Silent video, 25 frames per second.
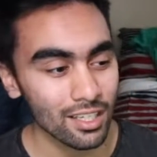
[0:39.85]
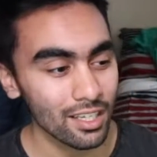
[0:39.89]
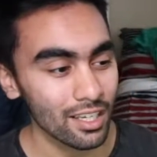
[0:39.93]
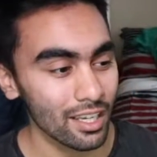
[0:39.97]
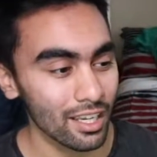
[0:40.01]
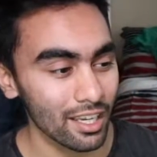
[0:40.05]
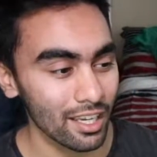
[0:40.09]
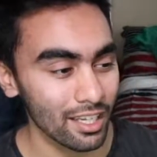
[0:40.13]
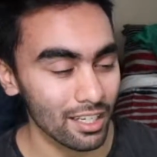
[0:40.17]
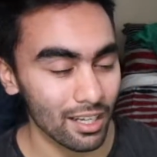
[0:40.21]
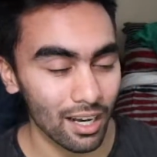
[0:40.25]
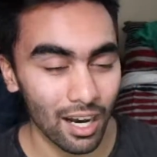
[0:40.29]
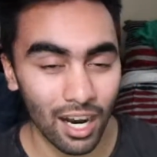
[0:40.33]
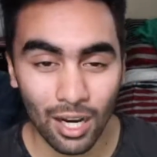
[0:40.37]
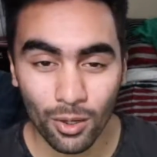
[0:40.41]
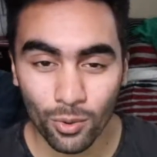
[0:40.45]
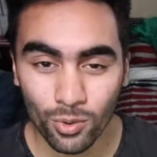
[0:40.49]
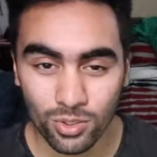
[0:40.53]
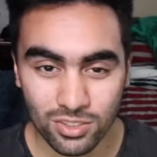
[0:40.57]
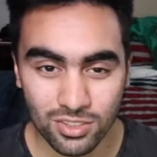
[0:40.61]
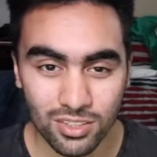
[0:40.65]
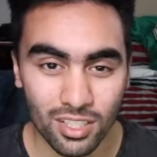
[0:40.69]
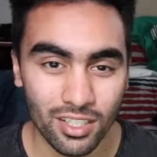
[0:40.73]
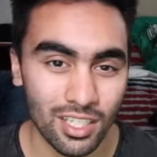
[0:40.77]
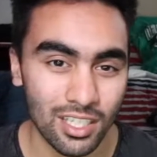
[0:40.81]
And I
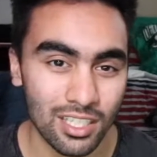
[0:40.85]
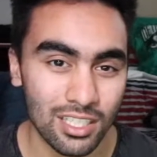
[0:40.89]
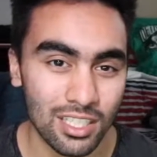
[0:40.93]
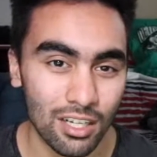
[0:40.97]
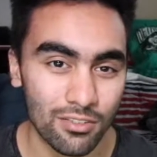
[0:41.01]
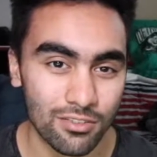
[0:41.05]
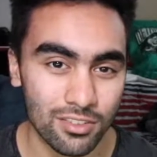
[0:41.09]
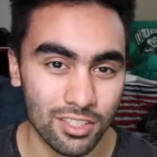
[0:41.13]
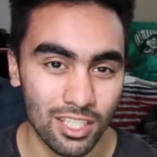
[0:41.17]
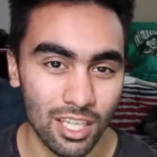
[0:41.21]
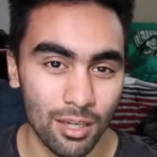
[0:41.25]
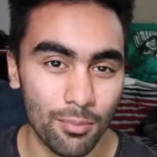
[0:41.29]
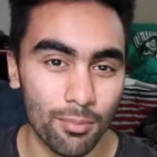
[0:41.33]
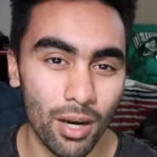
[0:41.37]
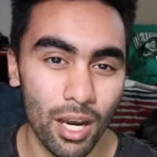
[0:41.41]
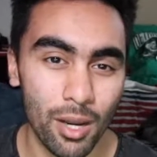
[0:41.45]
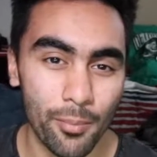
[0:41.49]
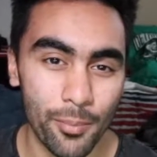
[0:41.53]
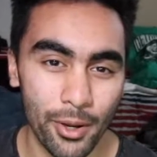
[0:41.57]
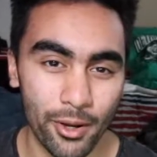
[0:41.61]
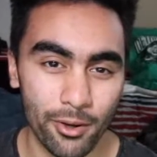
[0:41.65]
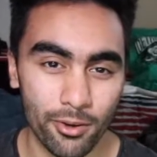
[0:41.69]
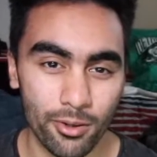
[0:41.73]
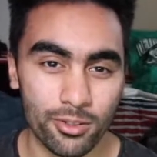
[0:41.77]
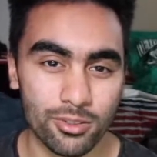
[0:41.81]
was lucky enough to get my
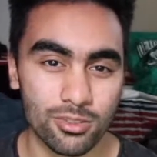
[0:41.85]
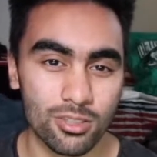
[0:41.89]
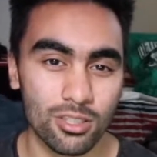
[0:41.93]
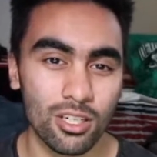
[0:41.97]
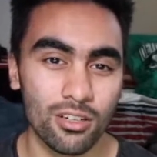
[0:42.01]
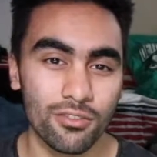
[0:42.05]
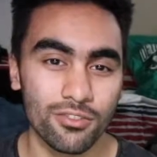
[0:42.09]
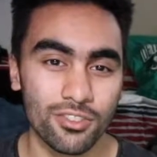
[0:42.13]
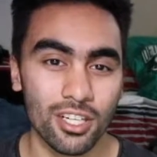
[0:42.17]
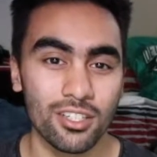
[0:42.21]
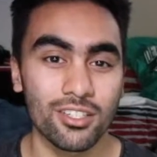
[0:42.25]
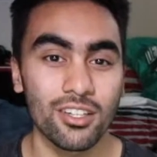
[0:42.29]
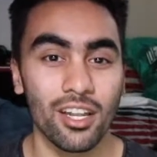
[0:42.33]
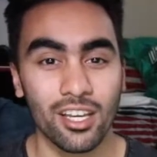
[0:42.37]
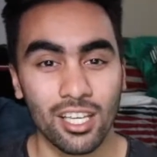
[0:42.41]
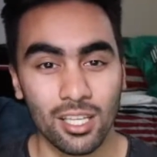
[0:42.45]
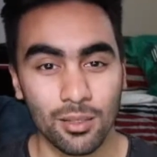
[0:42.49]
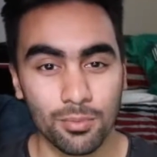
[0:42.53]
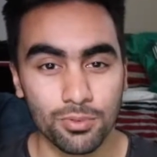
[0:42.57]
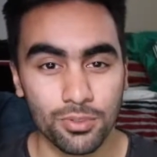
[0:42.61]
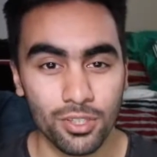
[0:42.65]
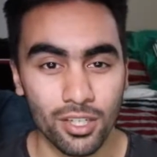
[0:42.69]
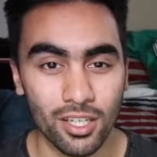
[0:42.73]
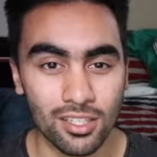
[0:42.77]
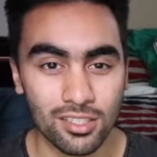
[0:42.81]
pair reserved on Nike
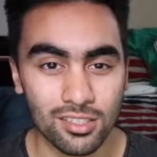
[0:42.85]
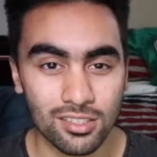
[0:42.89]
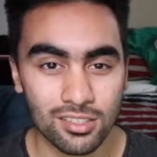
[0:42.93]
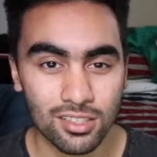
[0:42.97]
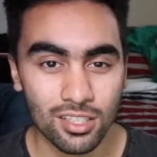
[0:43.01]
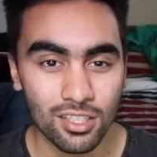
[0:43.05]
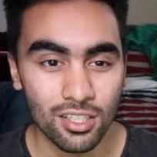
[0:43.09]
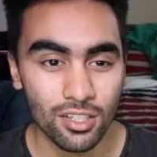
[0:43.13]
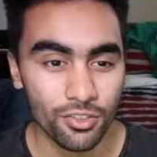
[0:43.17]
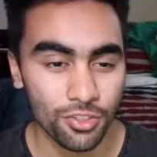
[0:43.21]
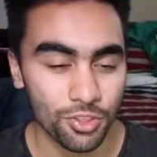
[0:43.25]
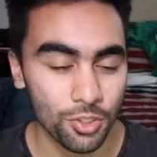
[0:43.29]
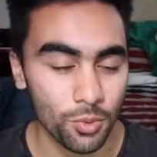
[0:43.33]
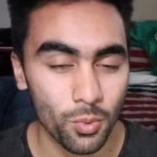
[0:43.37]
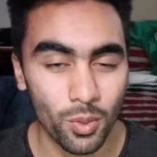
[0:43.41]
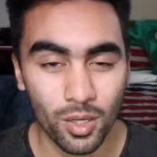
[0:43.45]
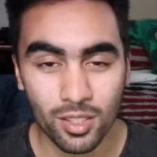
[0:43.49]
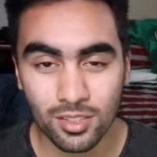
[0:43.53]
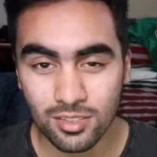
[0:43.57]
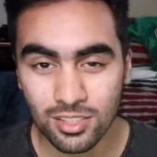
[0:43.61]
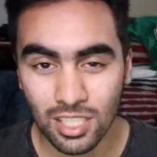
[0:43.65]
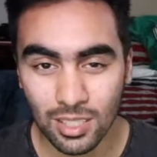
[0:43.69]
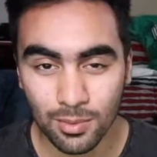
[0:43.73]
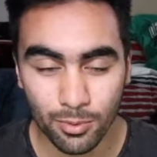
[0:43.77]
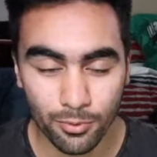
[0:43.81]
Plus the
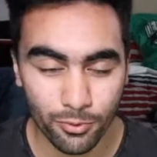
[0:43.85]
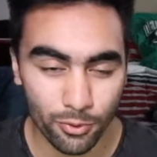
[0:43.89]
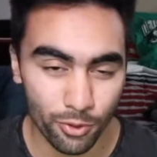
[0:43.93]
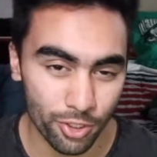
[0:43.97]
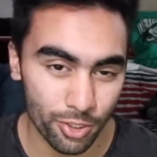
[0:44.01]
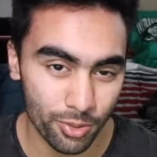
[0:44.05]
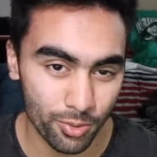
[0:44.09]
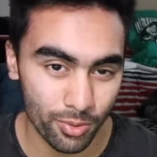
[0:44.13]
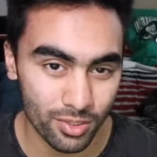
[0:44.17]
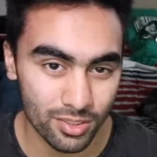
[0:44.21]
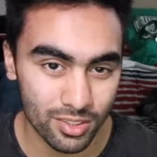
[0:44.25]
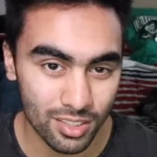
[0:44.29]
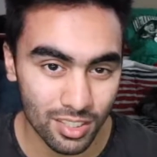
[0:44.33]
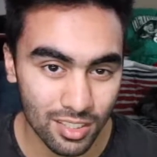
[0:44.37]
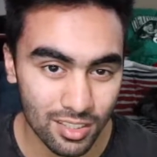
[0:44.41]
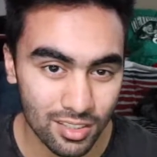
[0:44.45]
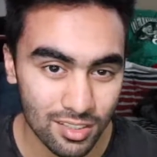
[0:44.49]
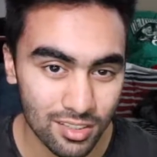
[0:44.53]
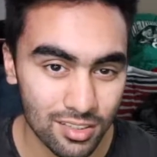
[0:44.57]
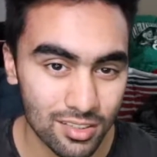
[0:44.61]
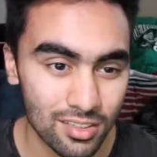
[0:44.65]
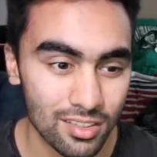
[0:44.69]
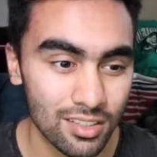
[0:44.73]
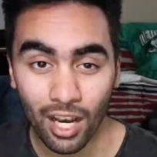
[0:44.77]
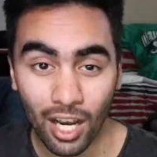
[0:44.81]
Wednesday before the
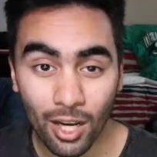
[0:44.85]
release.